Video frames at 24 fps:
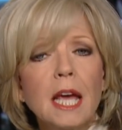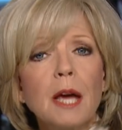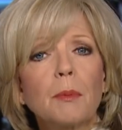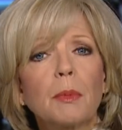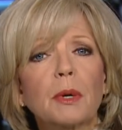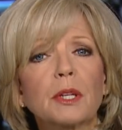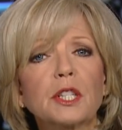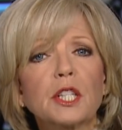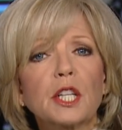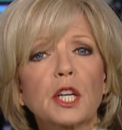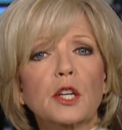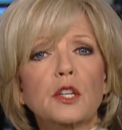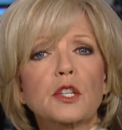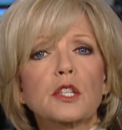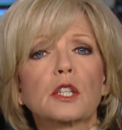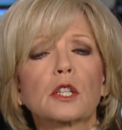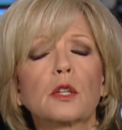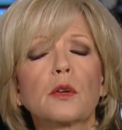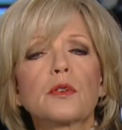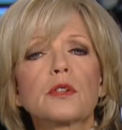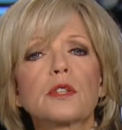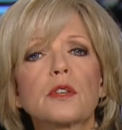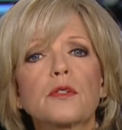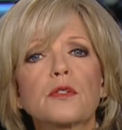But the
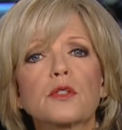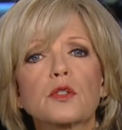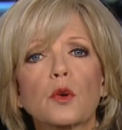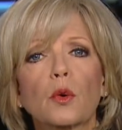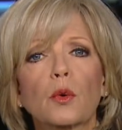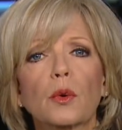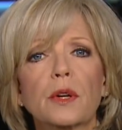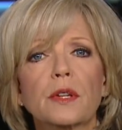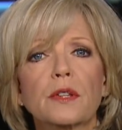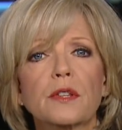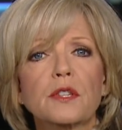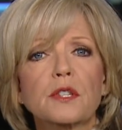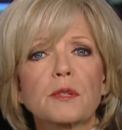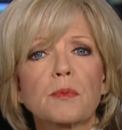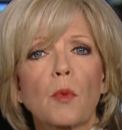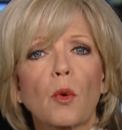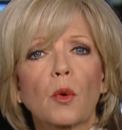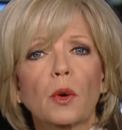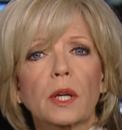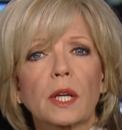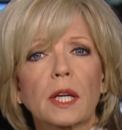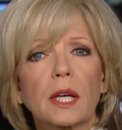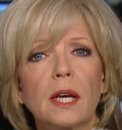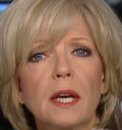exclusive story this
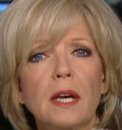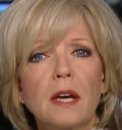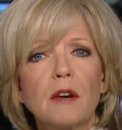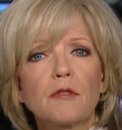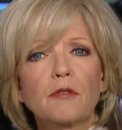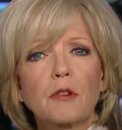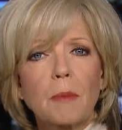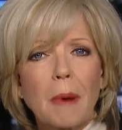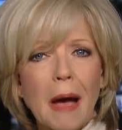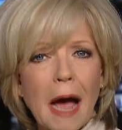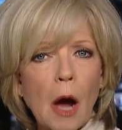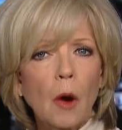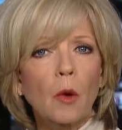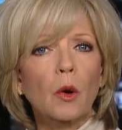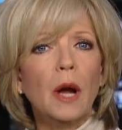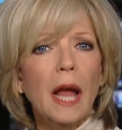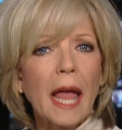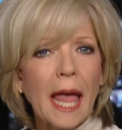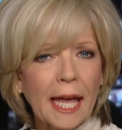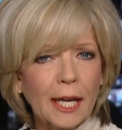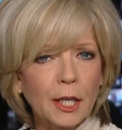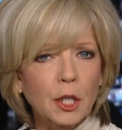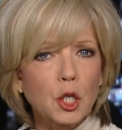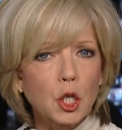morning from our
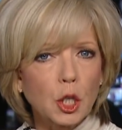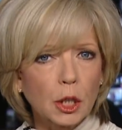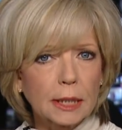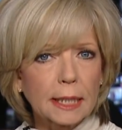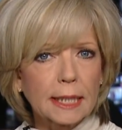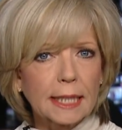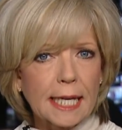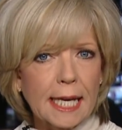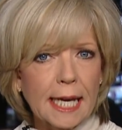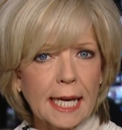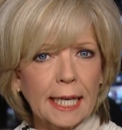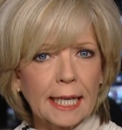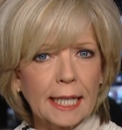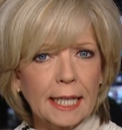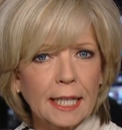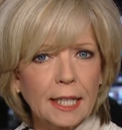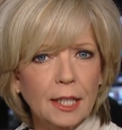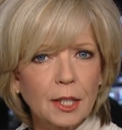Angela King.